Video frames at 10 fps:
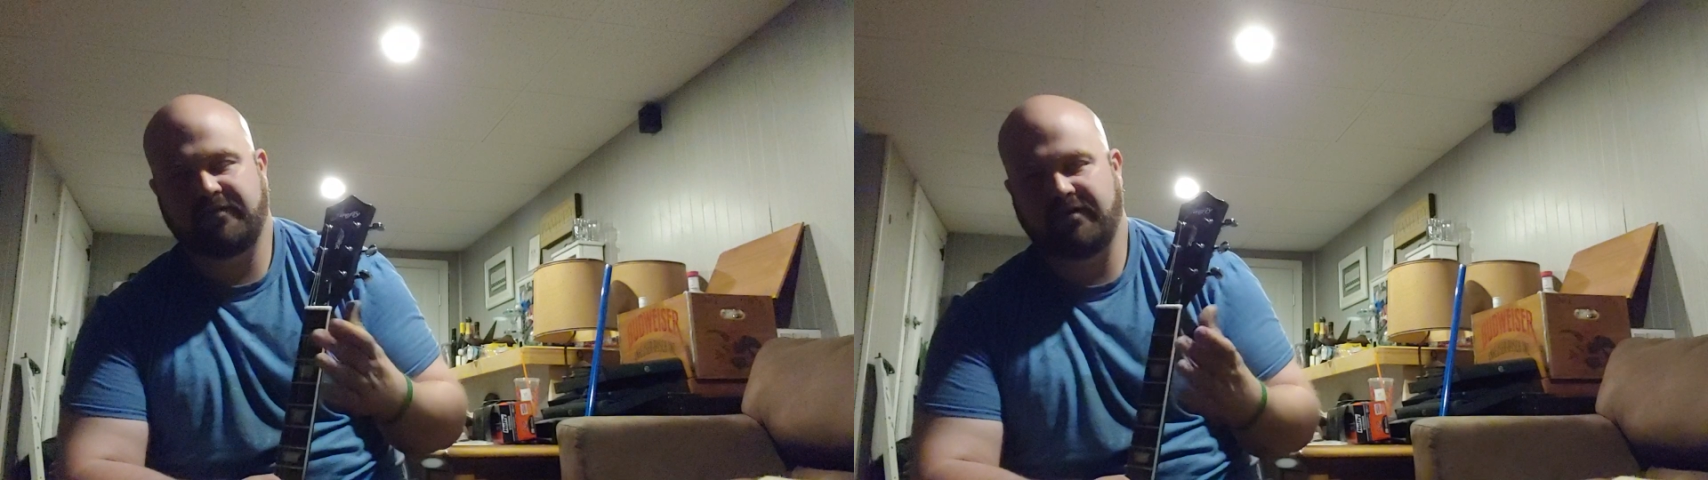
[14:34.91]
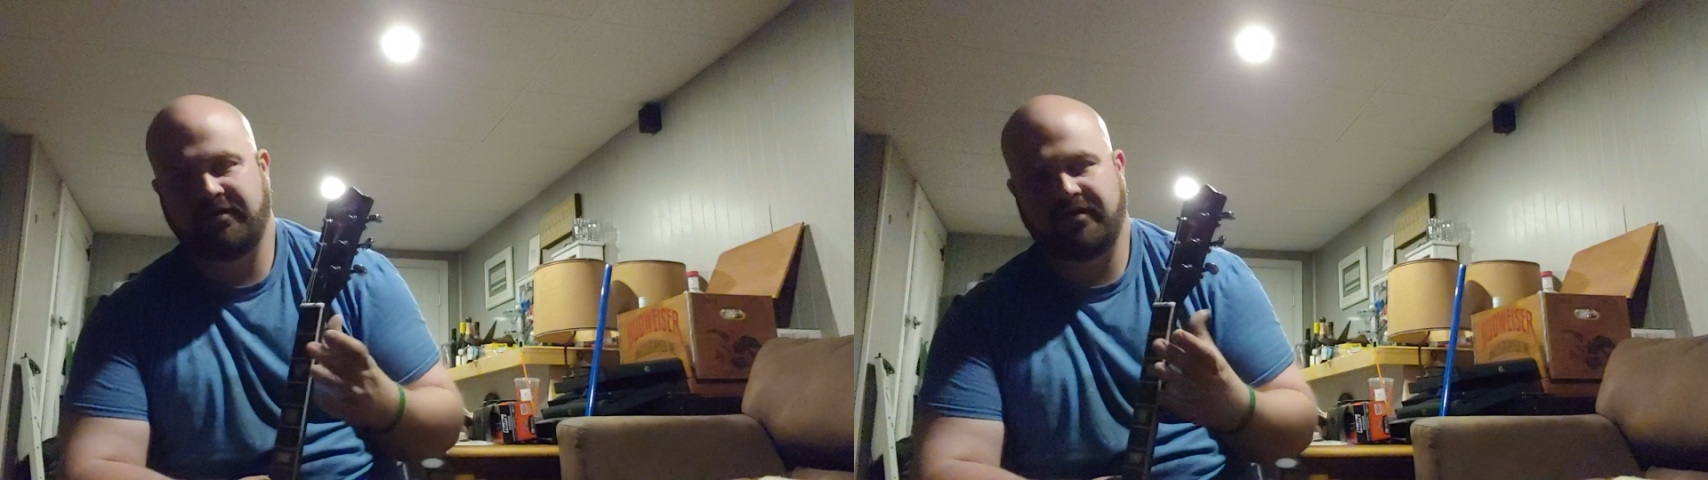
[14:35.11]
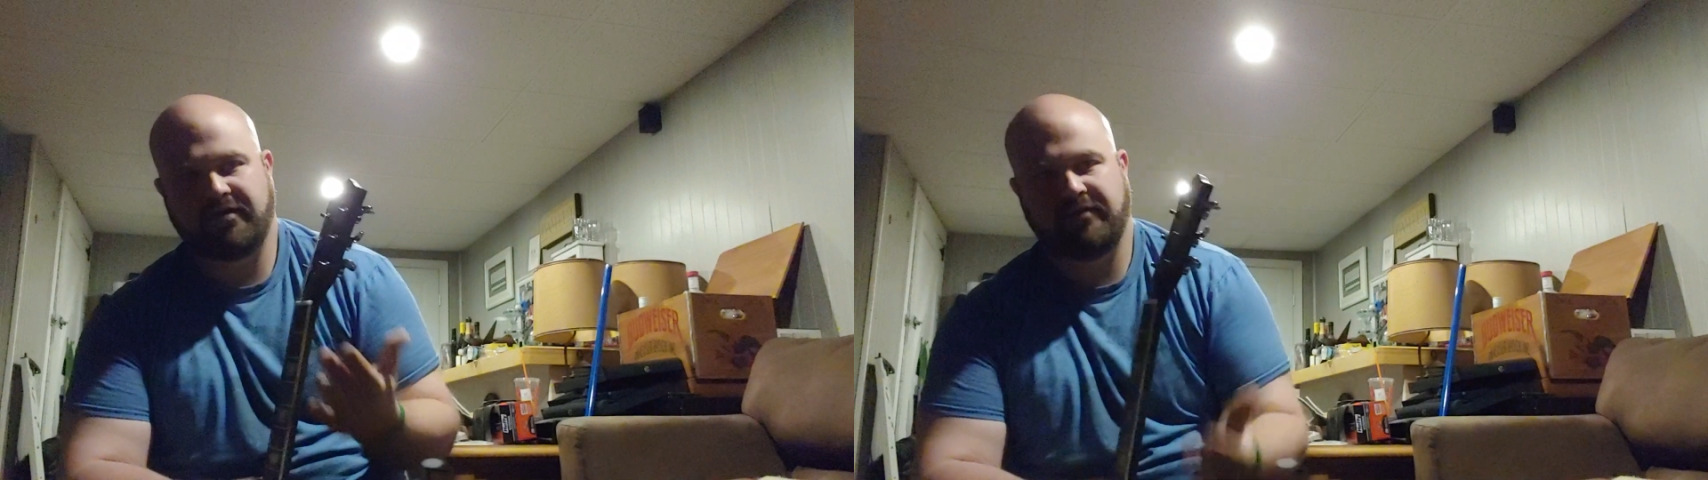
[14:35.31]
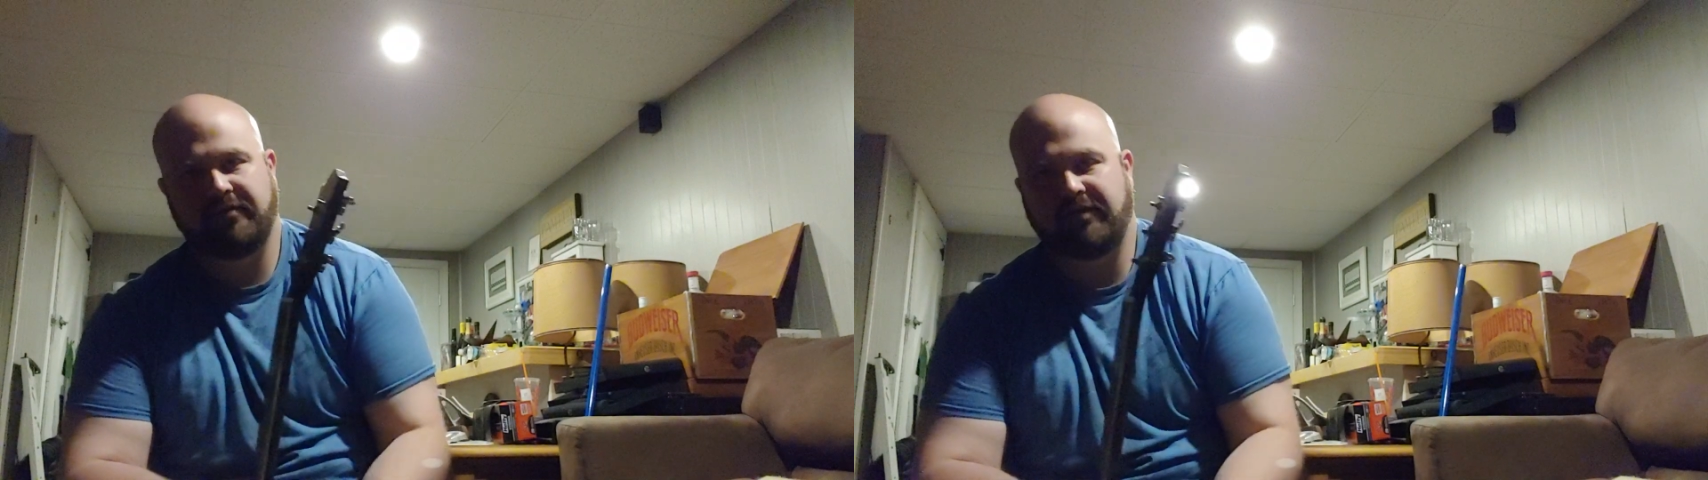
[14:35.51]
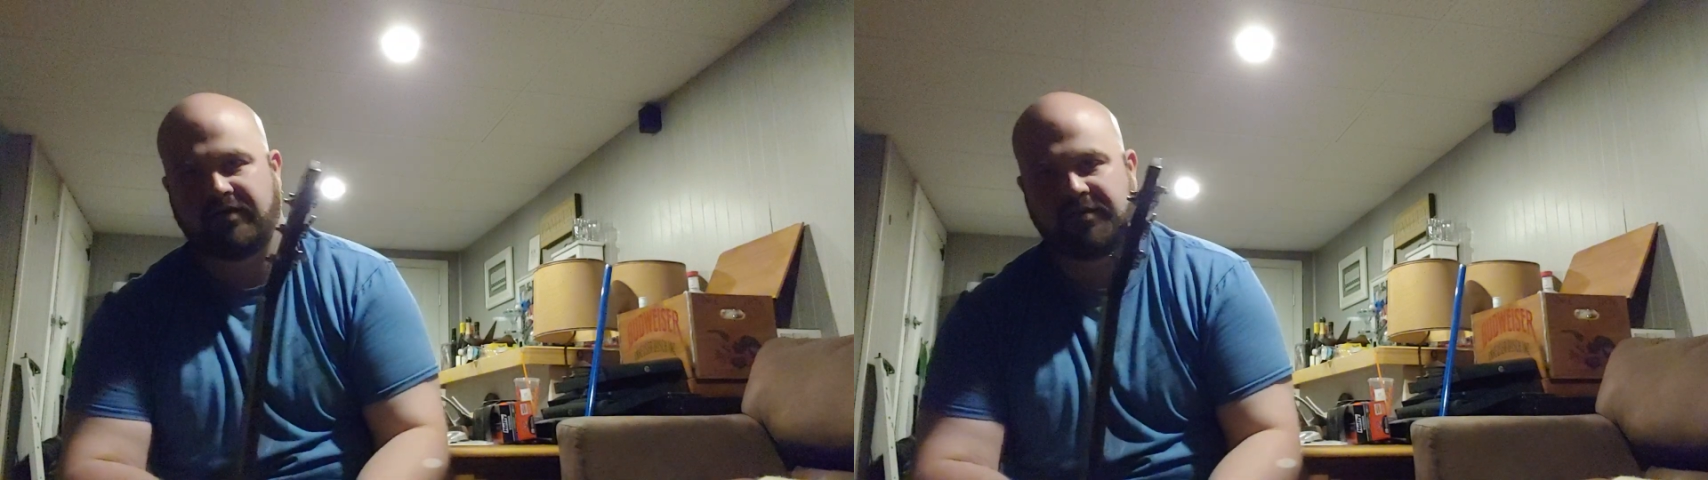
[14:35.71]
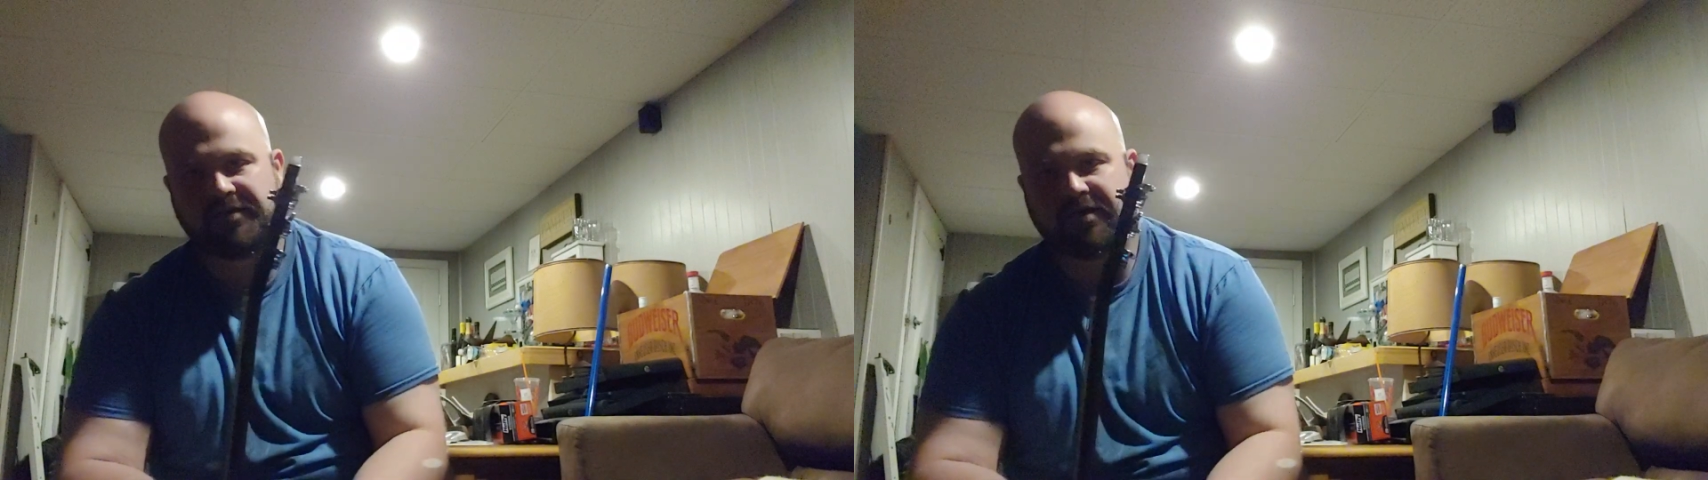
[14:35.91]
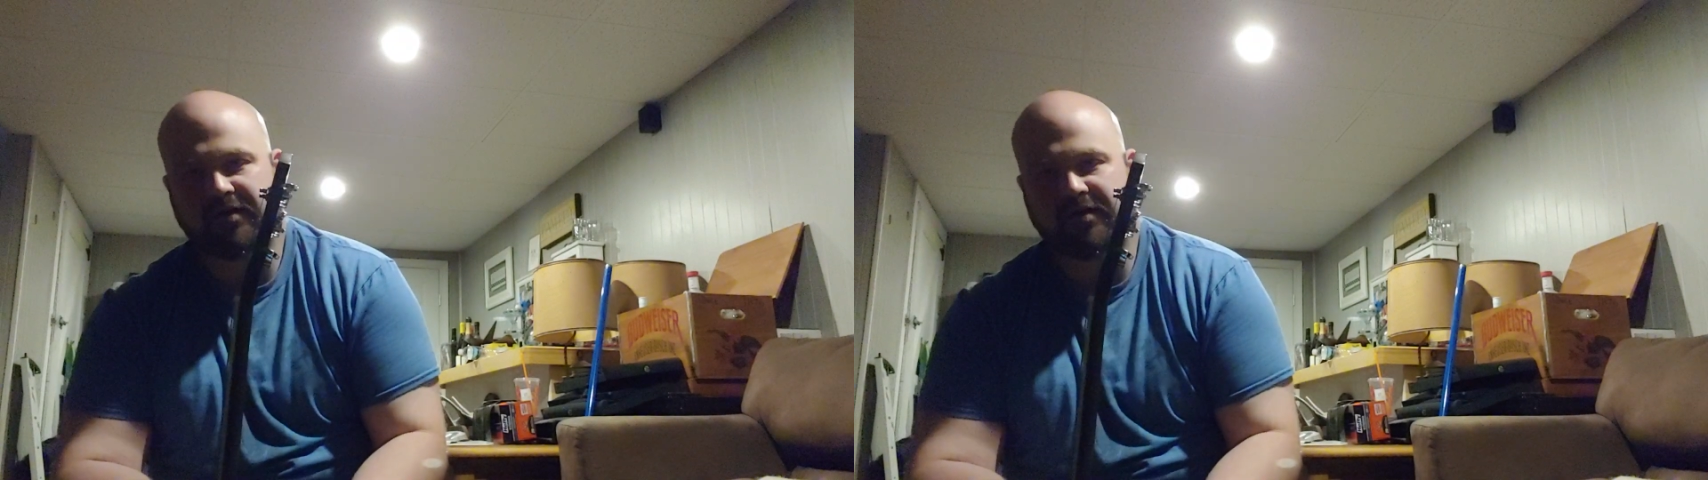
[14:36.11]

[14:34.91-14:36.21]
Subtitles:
I don't know what they're